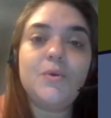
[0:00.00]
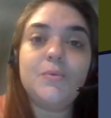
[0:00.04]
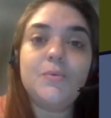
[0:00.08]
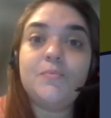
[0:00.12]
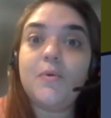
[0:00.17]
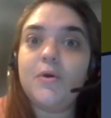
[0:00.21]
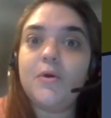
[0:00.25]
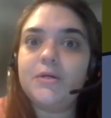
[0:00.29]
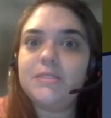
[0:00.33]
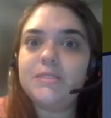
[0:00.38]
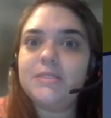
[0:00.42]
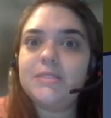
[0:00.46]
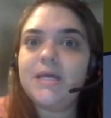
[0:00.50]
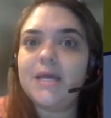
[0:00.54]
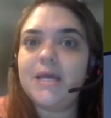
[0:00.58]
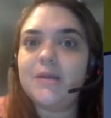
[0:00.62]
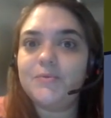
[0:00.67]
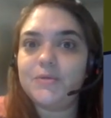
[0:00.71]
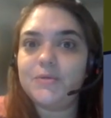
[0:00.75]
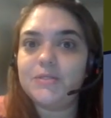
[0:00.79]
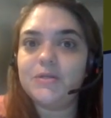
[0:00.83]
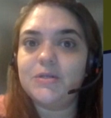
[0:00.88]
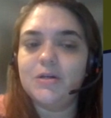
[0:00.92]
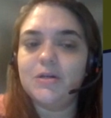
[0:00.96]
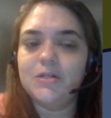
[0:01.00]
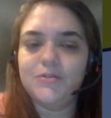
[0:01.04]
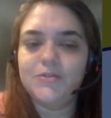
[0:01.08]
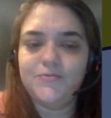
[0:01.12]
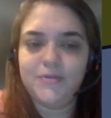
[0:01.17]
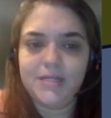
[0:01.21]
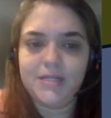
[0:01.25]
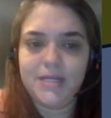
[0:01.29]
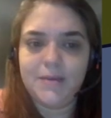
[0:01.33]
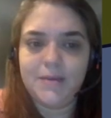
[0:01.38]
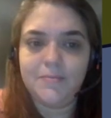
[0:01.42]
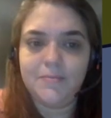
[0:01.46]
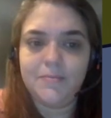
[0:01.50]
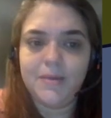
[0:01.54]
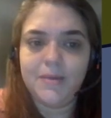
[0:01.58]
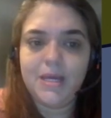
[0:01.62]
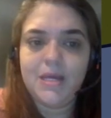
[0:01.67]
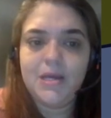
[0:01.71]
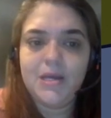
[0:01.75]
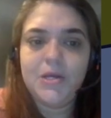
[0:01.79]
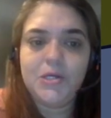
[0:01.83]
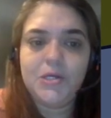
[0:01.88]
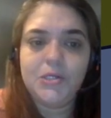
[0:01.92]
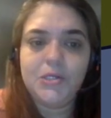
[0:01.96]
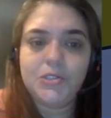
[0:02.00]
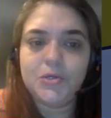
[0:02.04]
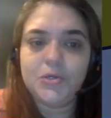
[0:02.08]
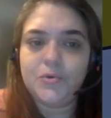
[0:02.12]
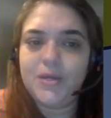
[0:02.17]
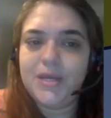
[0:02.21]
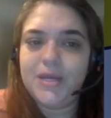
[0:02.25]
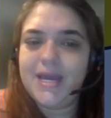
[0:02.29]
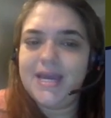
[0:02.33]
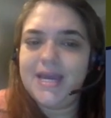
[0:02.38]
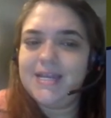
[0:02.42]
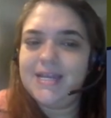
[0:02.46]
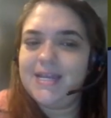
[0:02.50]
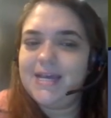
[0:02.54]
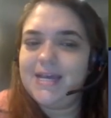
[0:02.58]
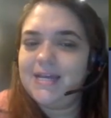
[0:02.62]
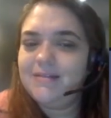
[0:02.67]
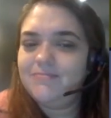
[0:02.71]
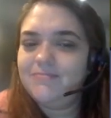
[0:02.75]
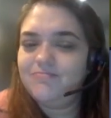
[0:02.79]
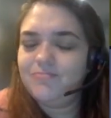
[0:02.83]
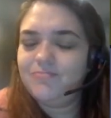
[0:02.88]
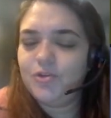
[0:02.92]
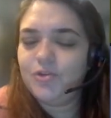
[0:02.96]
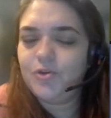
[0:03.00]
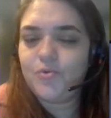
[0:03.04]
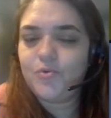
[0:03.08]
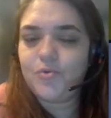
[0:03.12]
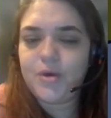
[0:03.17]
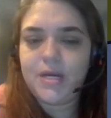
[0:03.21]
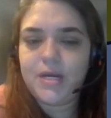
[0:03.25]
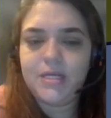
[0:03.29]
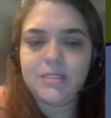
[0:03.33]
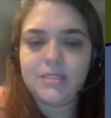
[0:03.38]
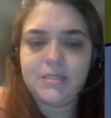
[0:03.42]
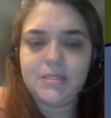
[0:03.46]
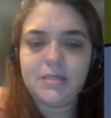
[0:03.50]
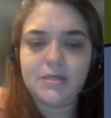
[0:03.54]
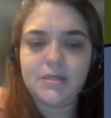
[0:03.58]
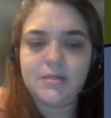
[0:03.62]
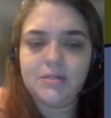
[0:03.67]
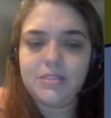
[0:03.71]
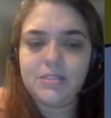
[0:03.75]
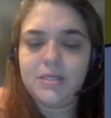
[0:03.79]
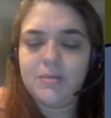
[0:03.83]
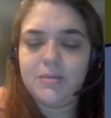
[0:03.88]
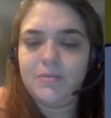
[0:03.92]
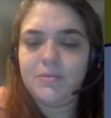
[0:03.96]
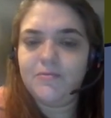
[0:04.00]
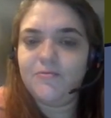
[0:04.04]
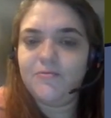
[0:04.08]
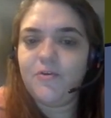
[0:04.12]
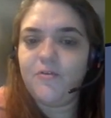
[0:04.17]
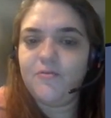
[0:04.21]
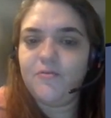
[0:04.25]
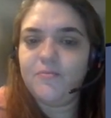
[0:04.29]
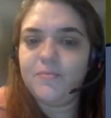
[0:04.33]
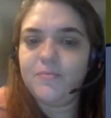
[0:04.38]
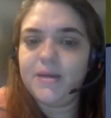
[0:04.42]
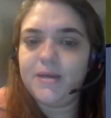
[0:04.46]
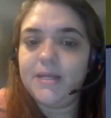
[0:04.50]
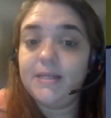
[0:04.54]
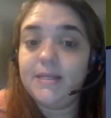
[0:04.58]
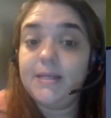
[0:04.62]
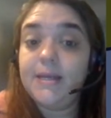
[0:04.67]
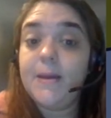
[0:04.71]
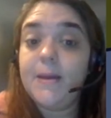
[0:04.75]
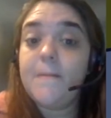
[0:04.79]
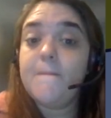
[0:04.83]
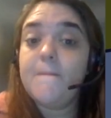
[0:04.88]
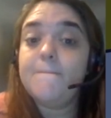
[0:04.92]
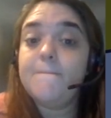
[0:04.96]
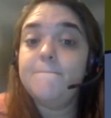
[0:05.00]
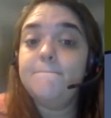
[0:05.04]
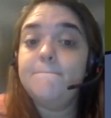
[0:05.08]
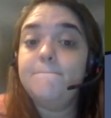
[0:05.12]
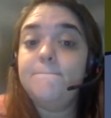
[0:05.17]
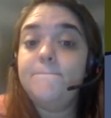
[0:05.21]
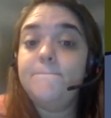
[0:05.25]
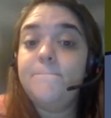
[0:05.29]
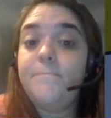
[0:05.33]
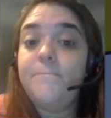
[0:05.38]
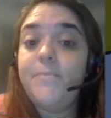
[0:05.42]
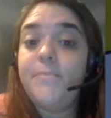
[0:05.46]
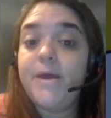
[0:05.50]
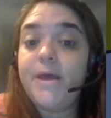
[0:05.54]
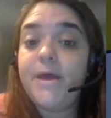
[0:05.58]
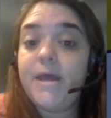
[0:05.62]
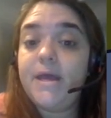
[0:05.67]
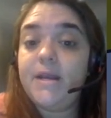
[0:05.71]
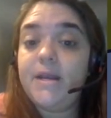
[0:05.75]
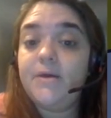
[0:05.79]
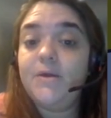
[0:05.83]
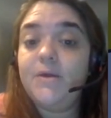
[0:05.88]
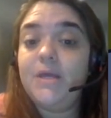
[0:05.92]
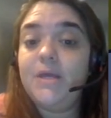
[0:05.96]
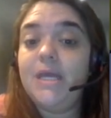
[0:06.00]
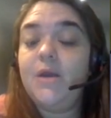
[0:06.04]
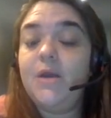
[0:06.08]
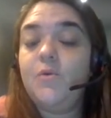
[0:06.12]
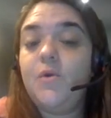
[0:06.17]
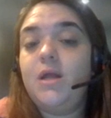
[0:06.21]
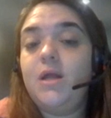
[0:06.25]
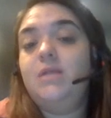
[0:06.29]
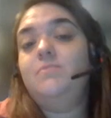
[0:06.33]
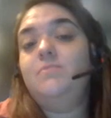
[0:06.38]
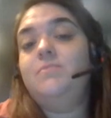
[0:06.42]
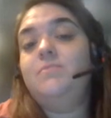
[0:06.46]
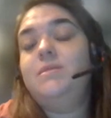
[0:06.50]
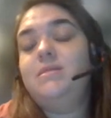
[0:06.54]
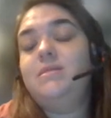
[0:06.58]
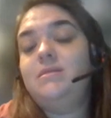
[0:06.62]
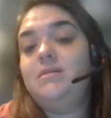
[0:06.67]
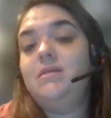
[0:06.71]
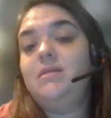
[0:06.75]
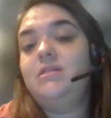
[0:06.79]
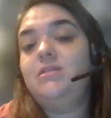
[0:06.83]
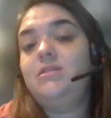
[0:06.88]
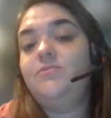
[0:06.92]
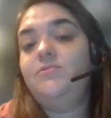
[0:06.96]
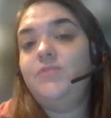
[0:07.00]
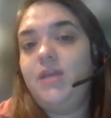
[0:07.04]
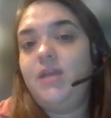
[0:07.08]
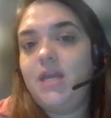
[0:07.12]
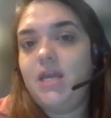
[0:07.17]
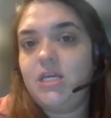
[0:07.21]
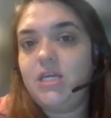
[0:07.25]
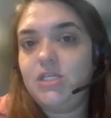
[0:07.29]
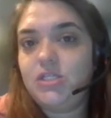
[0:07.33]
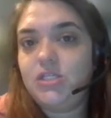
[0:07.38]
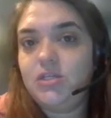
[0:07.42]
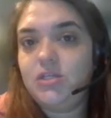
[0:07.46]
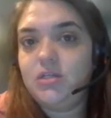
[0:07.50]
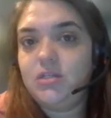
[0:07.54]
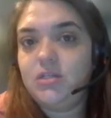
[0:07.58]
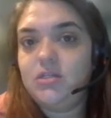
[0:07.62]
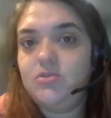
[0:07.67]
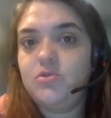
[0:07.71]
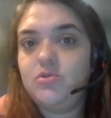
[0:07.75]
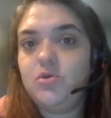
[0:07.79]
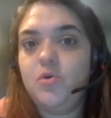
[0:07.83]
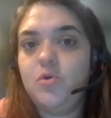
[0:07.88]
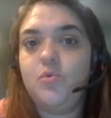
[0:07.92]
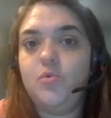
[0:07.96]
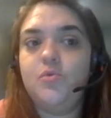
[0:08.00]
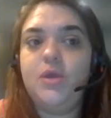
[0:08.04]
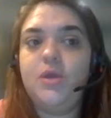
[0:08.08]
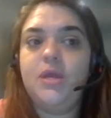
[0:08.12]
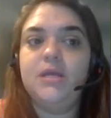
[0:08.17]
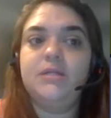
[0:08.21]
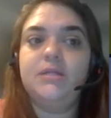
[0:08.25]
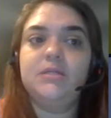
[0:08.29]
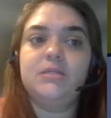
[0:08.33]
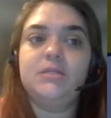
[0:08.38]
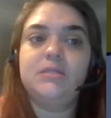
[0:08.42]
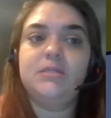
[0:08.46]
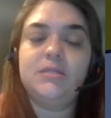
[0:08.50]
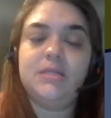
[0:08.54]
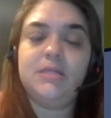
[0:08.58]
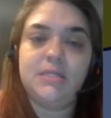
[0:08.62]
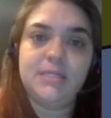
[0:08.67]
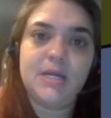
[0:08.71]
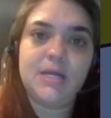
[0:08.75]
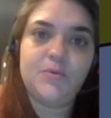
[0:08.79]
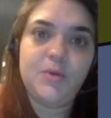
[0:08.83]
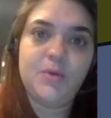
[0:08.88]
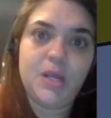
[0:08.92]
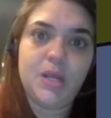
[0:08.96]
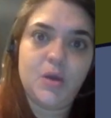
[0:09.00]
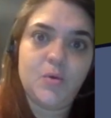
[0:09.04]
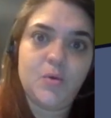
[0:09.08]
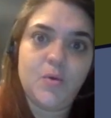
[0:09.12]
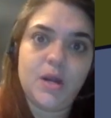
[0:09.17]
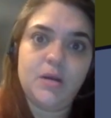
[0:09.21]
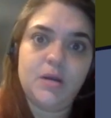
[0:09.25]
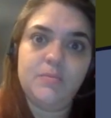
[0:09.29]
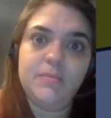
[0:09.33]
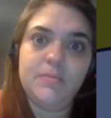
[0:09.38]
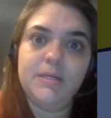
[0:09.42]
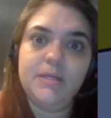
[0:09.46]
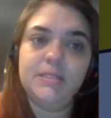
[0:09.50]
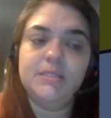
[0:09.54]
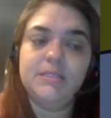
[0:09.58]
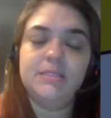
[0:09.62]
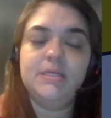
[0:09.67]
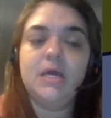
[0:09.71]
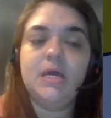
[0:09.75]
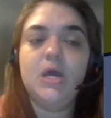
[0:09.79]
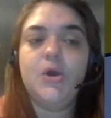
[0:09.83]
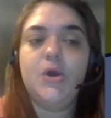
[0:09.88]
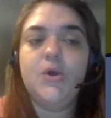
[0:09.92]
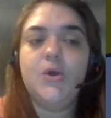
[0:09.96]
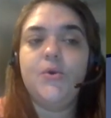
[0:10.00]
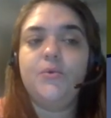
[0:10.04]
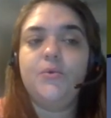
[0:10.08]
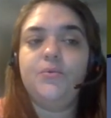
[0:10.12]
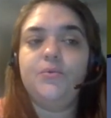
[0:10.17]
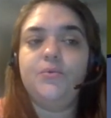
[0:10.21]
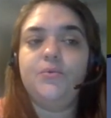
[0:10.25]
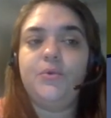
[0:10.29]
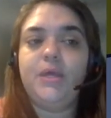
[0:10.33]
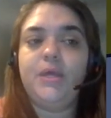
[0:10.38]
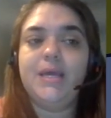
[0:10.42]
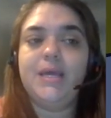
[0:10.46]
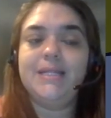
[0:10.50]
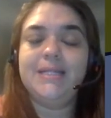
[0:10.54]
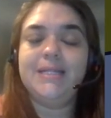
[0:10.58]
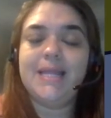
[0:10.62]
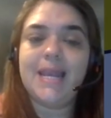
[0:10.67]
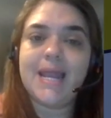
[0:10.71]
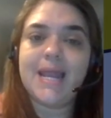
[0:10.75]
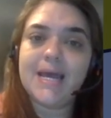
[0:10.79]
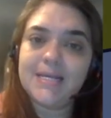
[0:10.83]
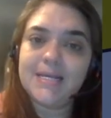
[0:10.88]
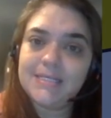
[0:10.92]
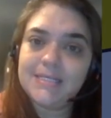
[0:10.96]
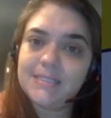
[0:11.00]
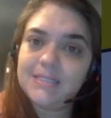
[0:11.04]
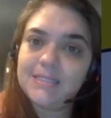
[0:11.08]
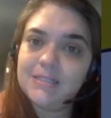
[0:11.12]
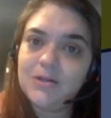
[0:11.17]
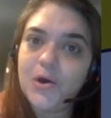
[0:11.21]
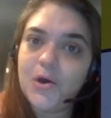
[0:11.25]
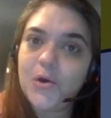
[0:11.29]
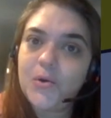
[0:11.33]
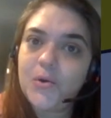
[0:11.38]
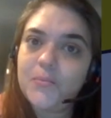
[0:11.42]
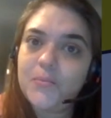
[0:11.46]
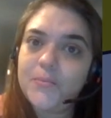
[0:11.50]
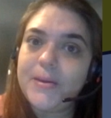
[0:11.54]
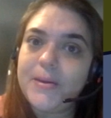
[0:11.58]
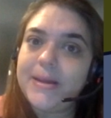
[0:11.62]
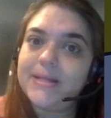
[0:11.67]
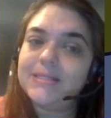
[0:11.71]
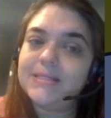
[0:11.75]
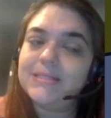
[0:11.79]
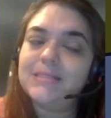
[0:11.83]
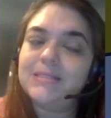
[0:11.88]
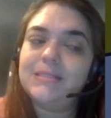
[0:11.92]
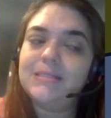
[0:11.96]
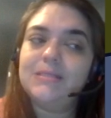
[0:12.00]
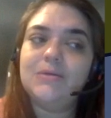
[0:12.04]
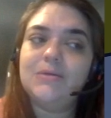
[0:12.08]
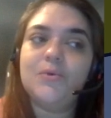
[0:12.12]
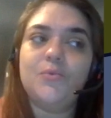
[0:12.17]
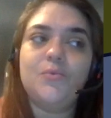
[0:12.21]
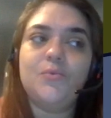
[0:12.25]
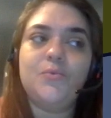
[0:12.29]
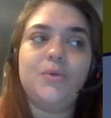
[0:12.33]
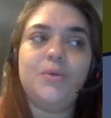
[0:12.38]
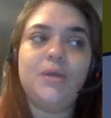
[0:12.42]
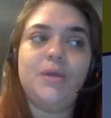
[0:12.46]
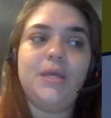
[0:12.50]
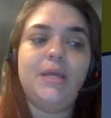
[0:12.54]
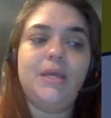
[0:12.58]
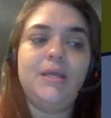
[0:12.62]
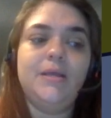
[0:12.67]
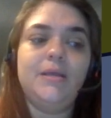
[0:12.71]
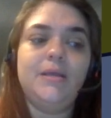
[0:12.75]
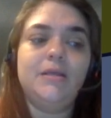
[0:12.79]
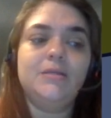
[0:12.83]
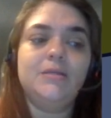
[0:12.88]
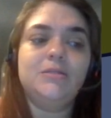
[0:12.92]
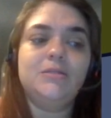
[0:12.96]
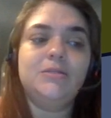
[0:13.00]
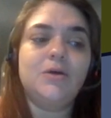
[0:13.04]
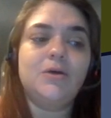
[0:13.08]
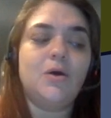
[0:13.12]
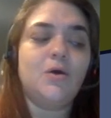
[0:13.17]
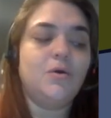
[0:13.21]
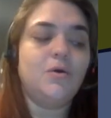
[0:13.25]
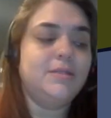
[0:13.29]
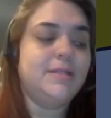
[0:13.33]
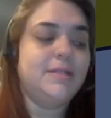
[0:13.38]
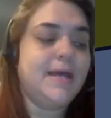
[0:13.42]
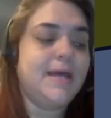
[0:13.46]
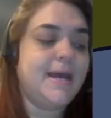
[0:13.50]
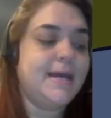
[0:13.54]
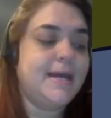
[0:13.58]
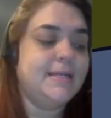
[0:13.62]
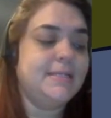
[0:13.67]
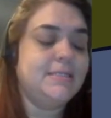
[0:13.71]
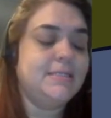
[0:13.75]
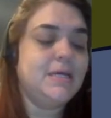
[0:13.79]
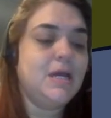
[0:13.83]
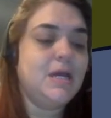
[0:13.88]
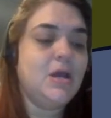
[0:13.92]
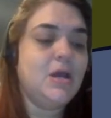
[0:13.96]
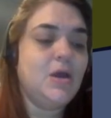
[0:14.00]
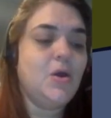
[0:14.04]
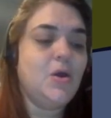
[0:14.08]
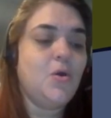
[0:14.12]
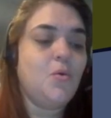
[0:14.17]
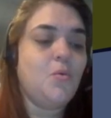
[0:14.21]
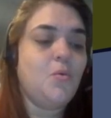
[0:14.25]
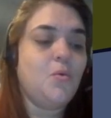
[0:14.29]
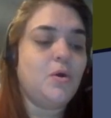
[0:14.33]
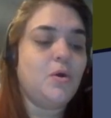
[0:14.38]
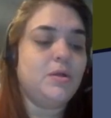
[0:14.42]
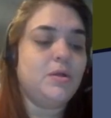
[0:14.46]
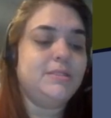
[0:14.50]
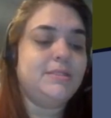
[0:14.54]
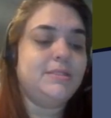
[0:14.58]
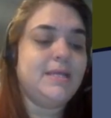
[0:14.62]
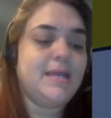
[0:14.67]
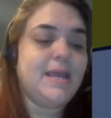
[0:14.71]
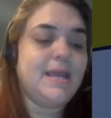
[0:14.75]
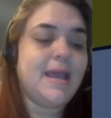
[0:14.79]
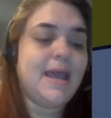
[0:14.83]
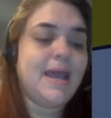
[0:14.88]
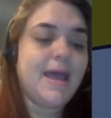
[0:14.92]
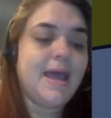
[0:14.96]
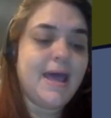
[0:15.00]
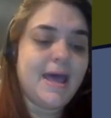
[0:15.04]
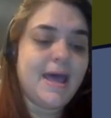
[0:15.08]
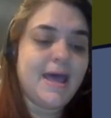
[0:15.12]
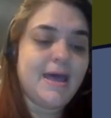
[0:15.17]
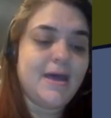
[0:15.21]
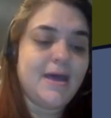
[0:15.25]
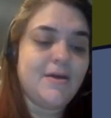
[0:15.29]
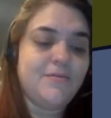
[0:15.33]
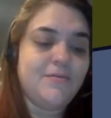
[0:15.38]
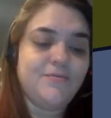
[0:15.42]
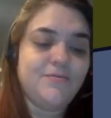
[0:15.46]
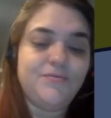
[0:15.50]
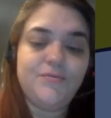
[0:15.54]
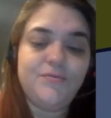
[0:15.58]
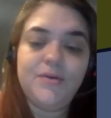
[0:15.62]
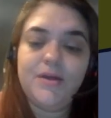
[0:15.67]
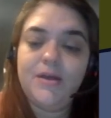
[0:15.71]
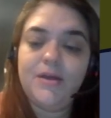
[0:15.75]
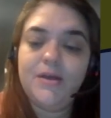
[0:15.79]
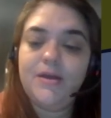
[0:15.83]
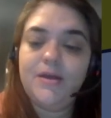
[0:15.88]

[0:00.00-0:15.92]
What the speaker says: report and results for them. So we had a great team involvement, better requirements identification. So we understand the requirements, we analyze the documents, we saw that what they have